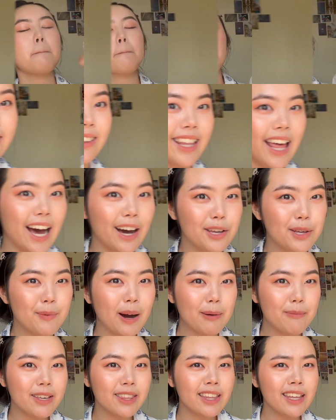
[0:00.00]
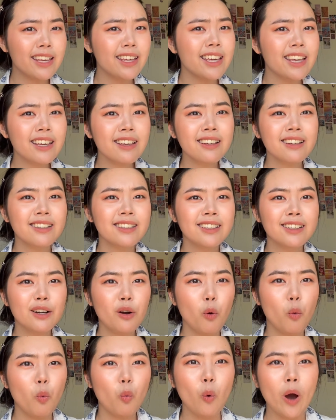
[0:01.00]
Now you might be thinking,
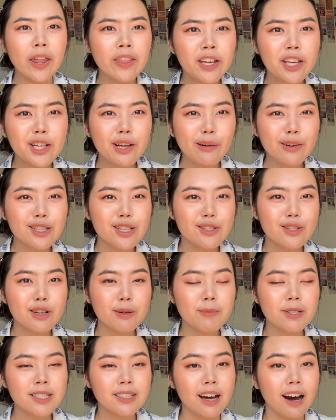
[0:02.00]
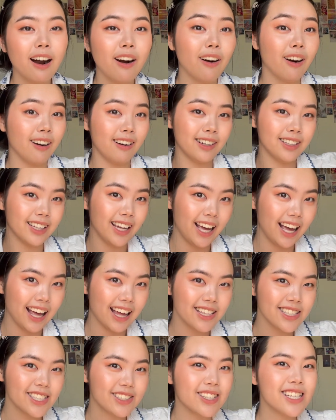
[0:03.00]
when are you going to do a mascara?
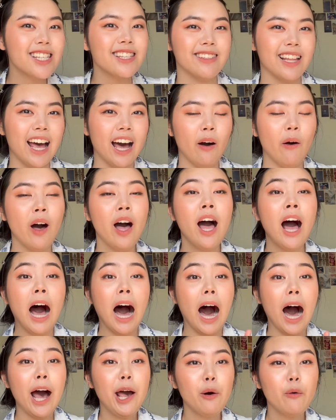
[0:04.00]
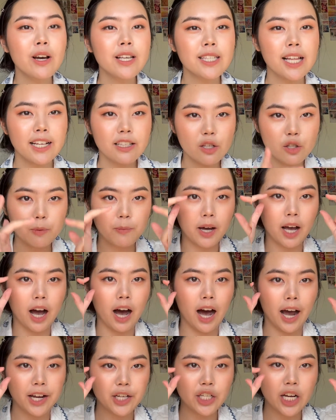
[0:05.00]
Answer is now. I always like to do my
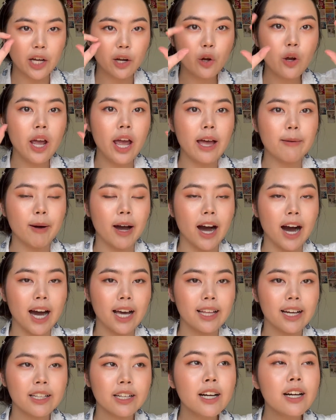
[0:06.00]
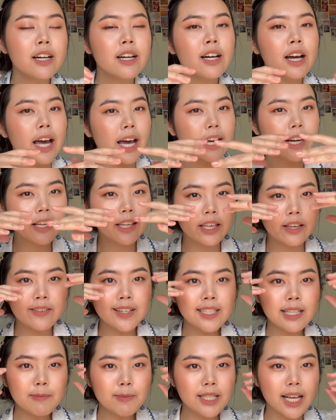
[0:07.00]
eyeshadow and my eyeliner and then give it
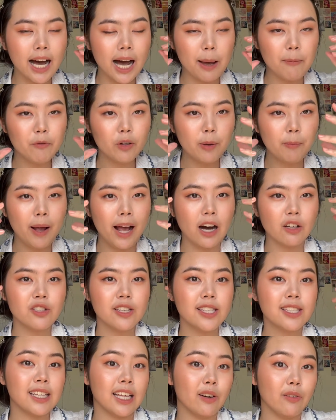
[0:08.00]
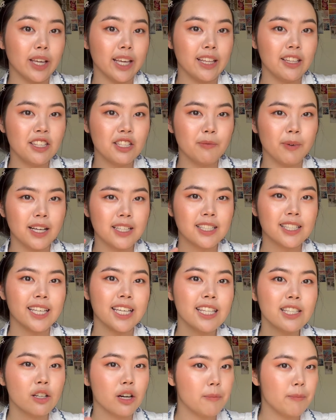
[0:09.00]
some time for the powder to settle into my skin
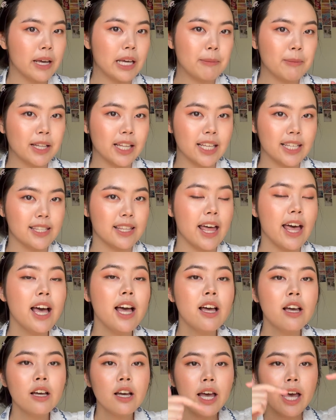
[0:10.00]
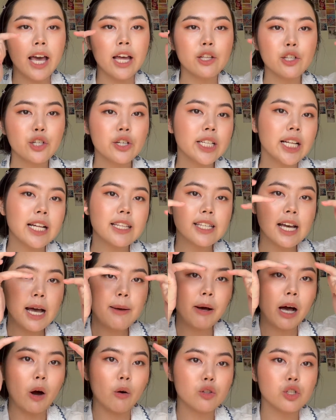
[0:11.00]
so the pigment is there. And during that time,
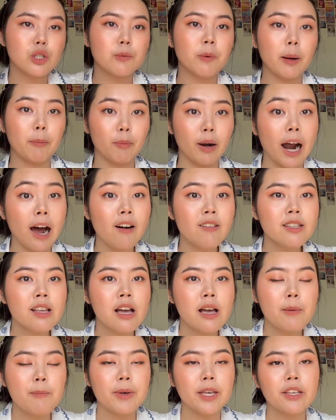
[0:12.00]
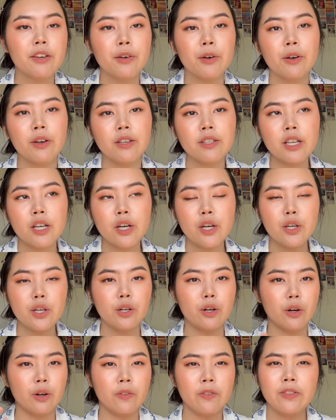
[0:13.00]
I'll do my brows because, you
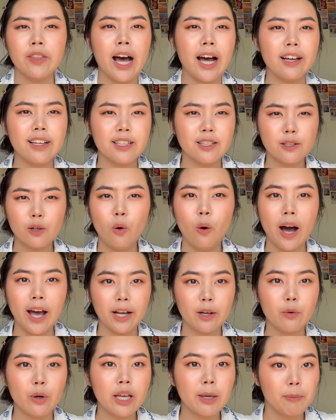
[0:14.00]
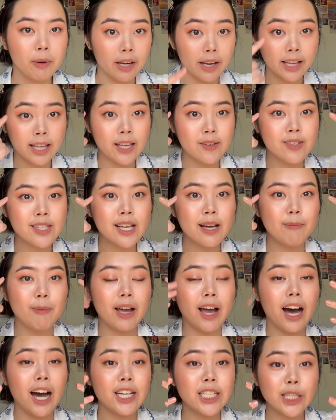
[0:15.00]
know, that is quite quick, but it gives my
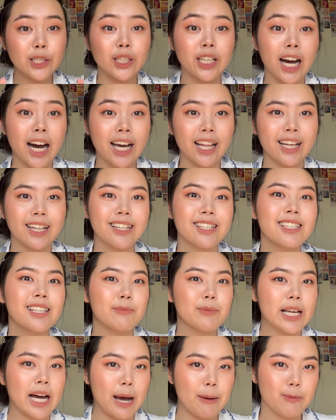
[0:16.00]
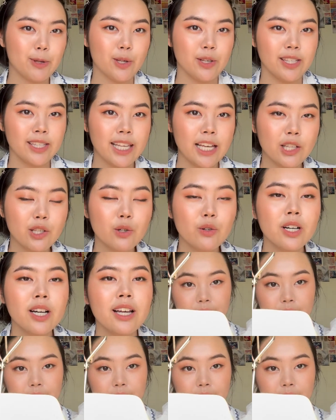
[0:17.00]
eyeshadow and eyeliner some time to settle.